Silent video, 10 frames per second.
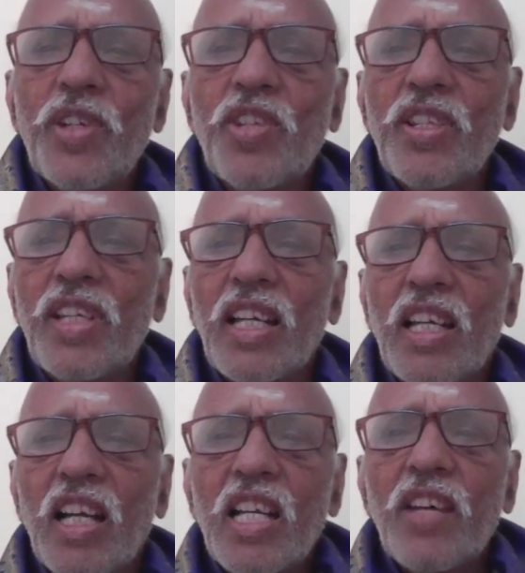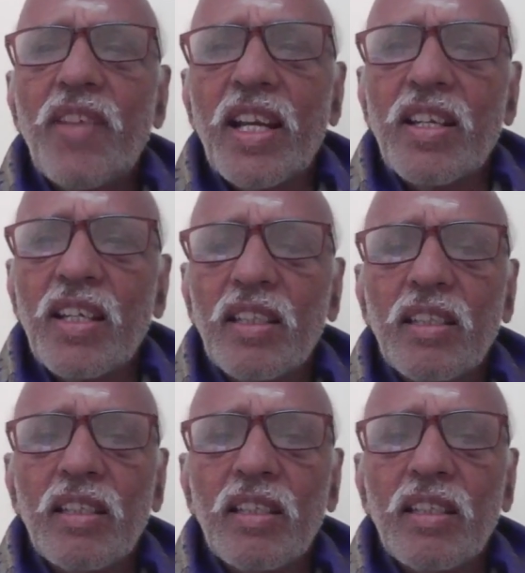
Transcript: person can cultivate